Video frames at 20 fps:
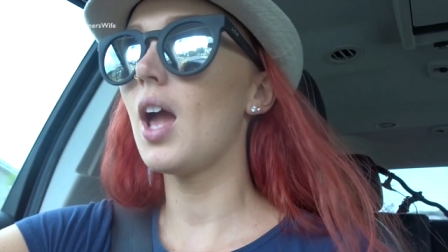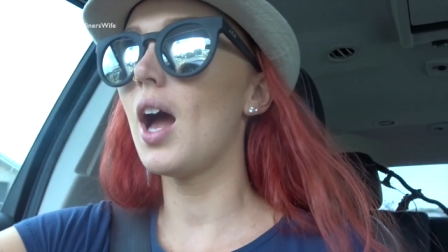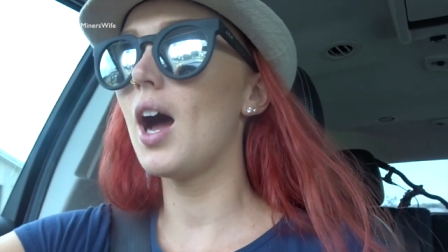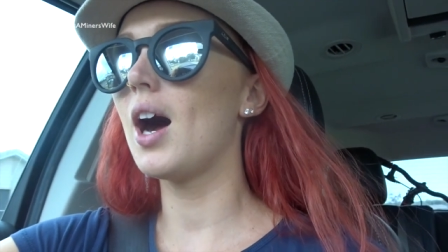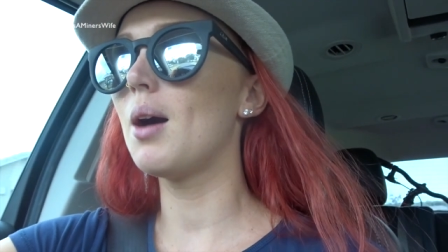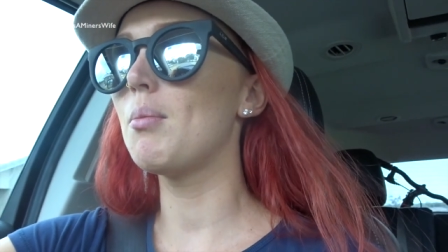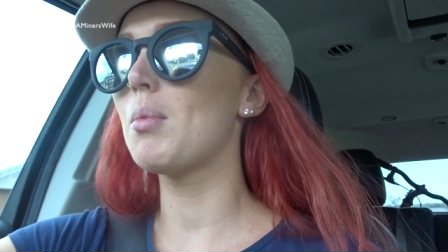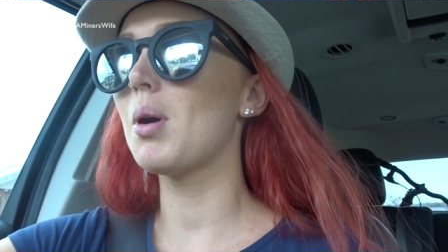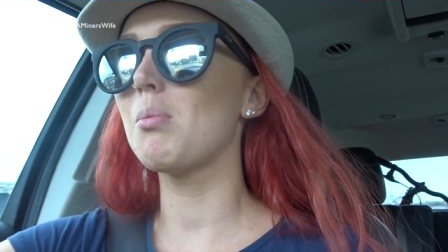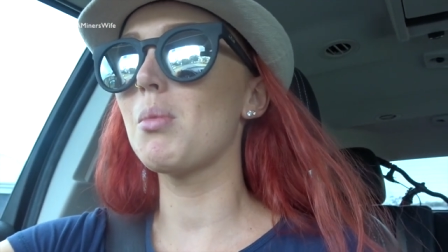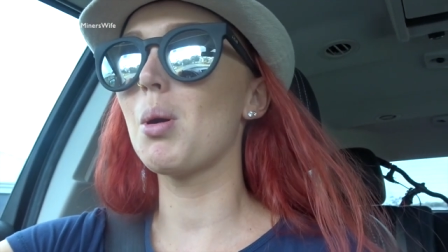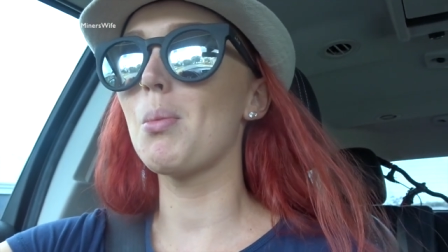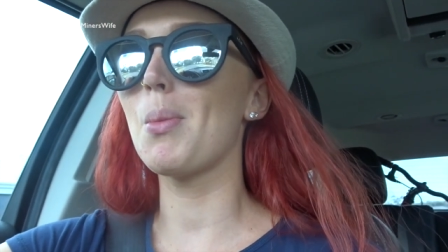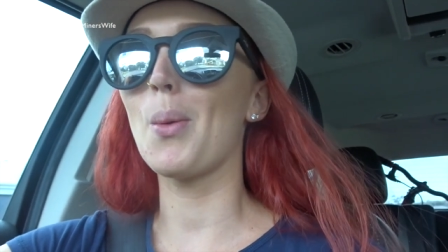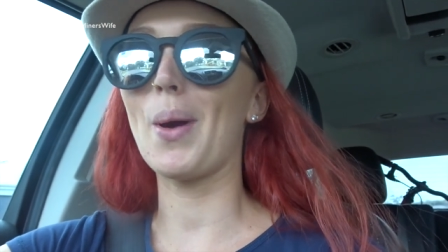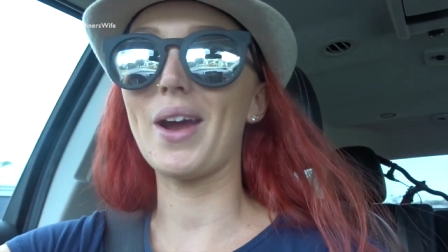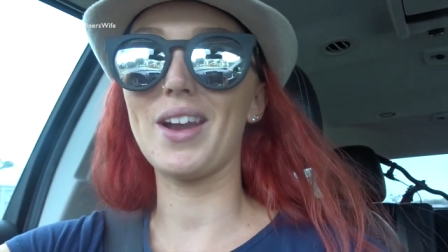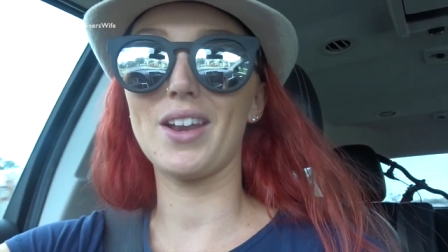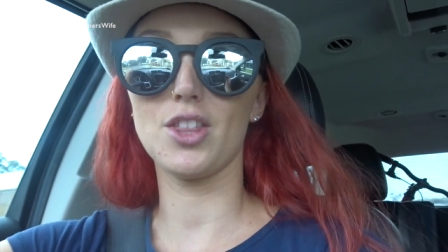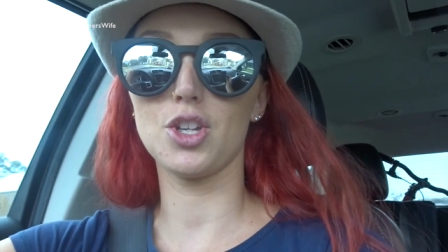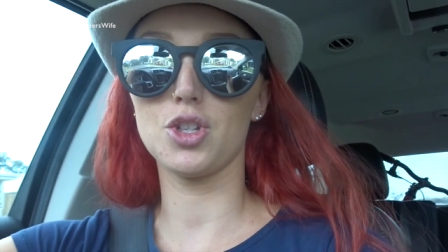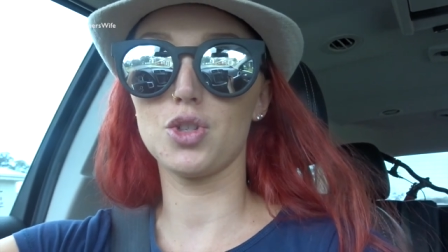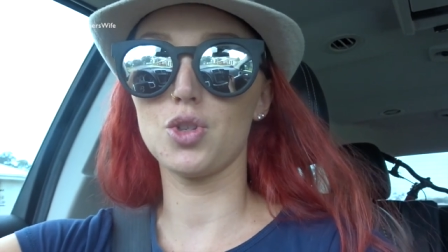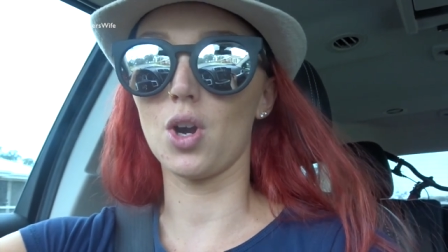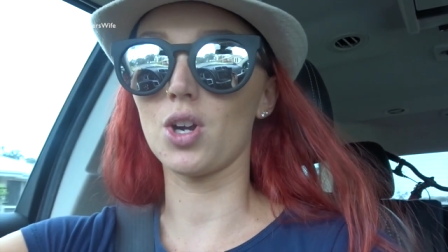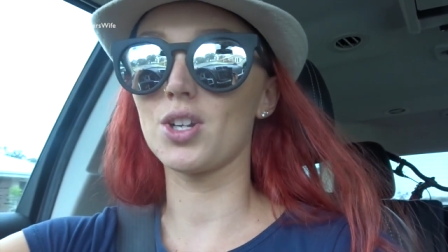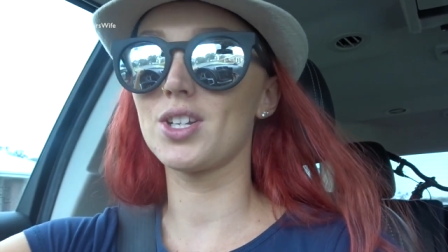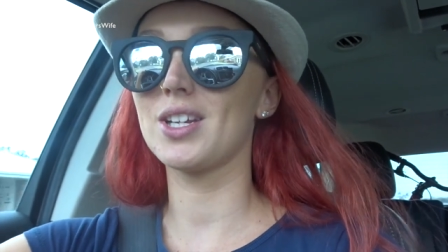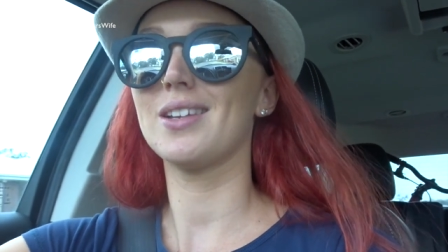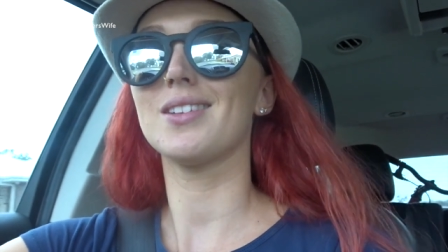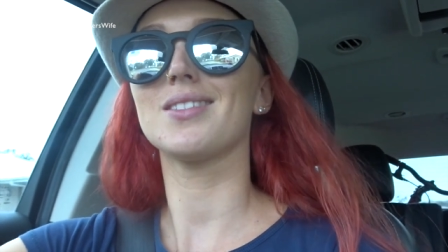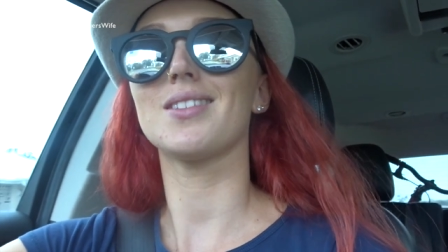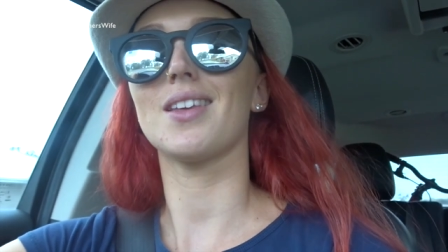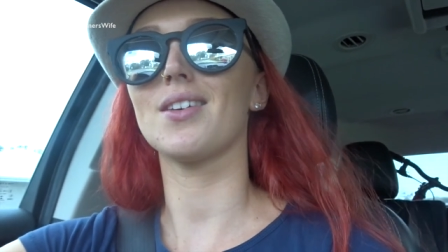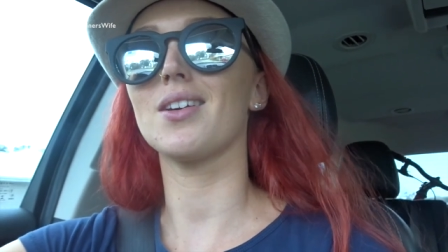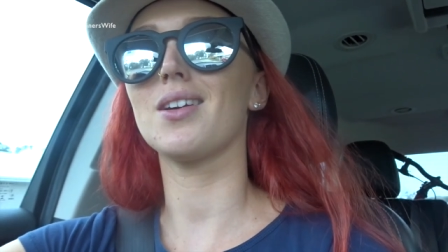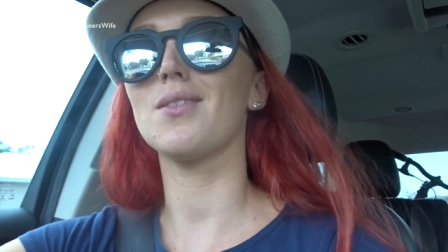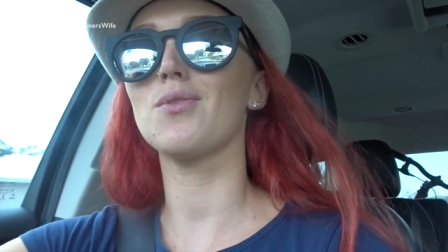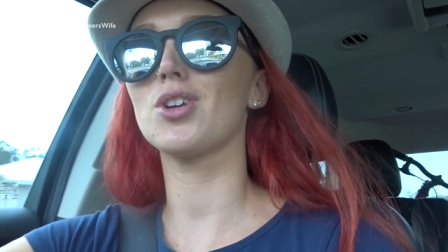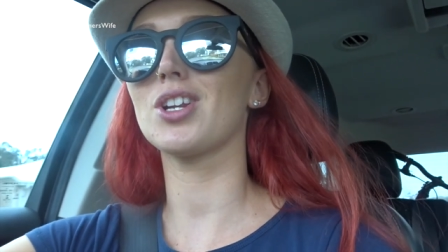Um, I'm on my way to the doctor's. I
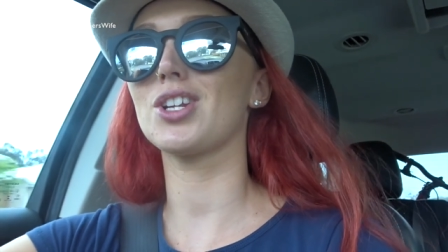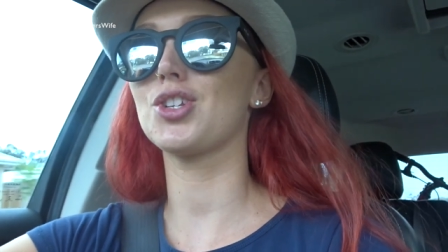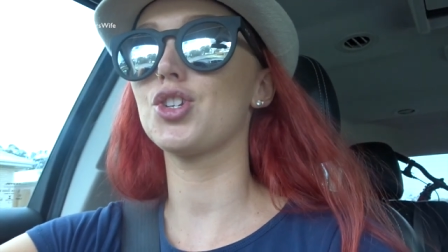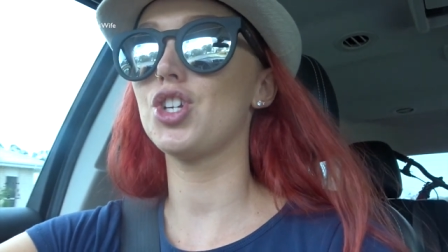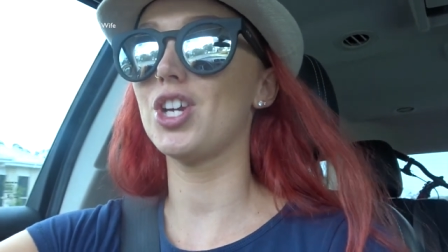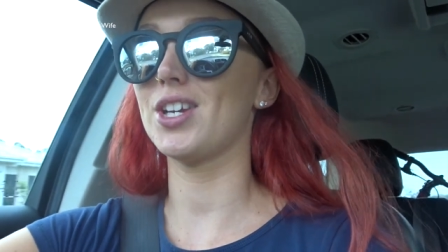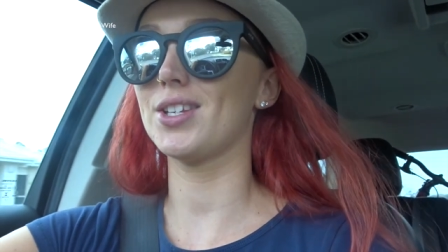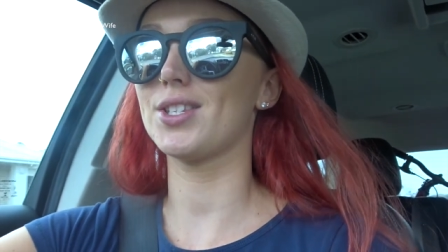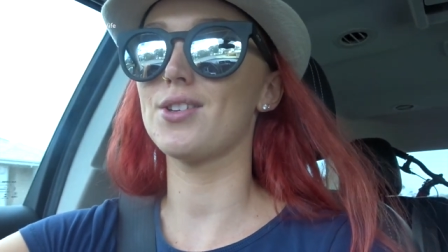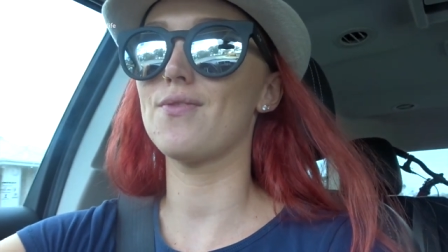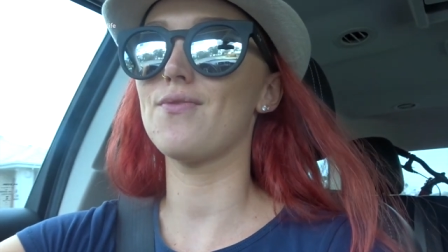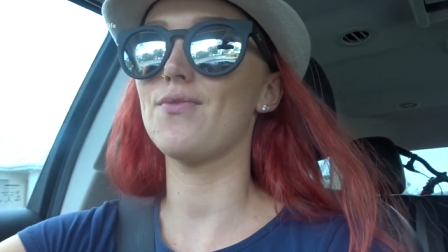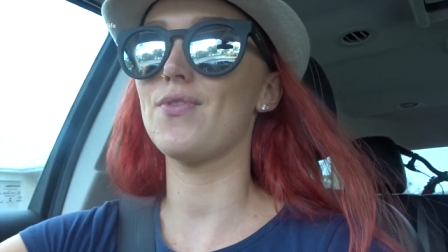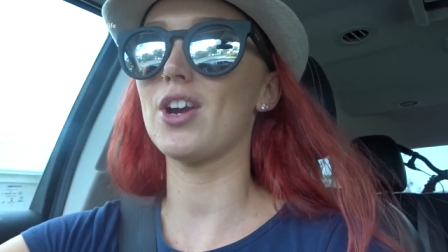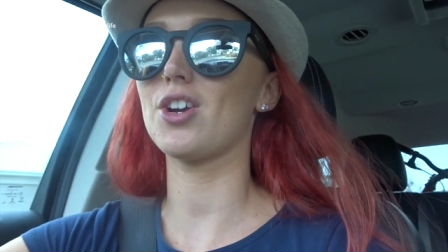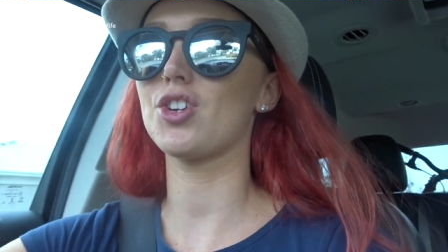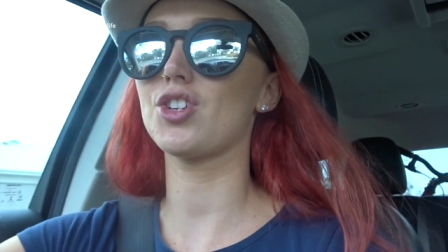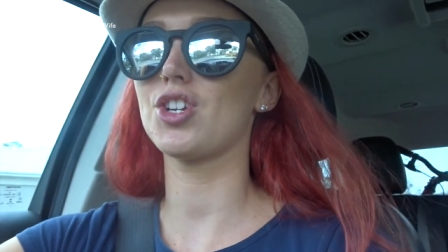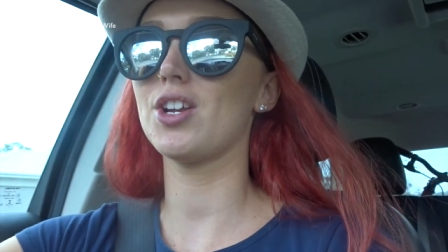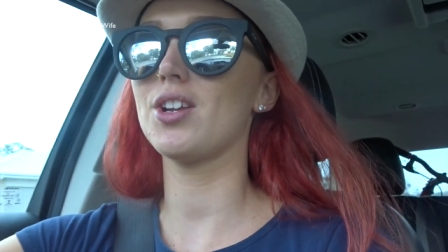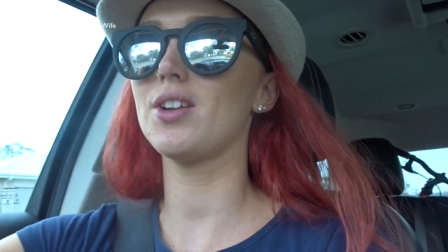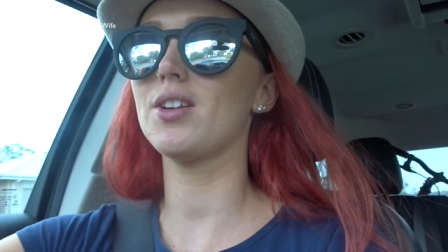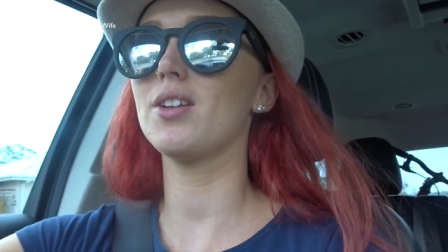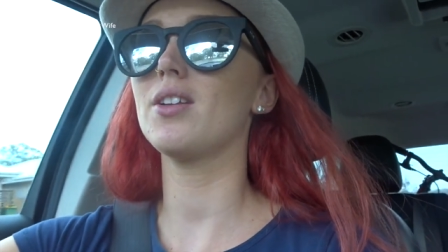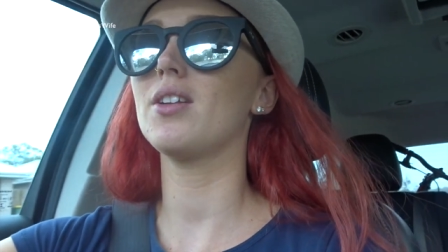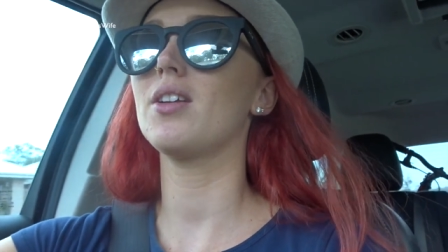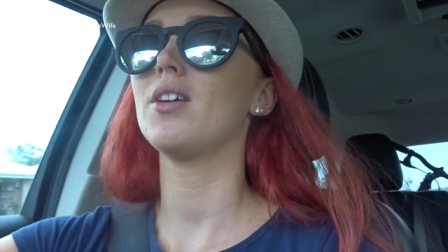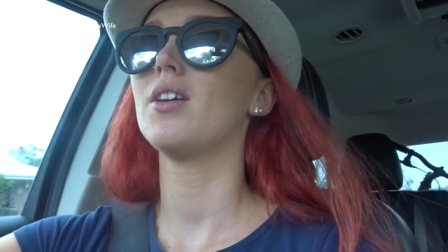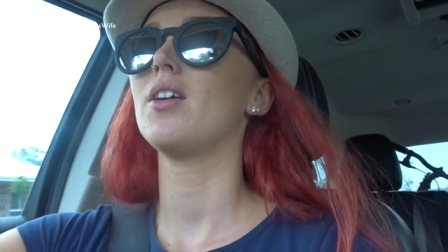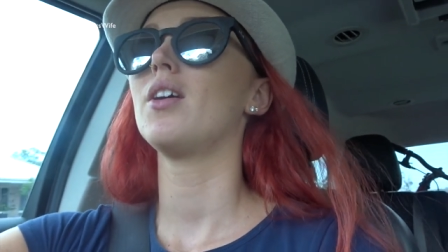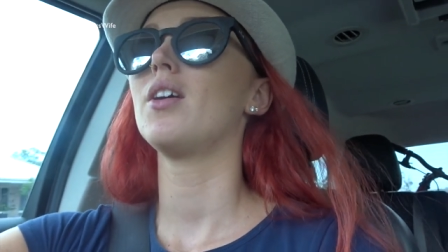think I've got a chest infection.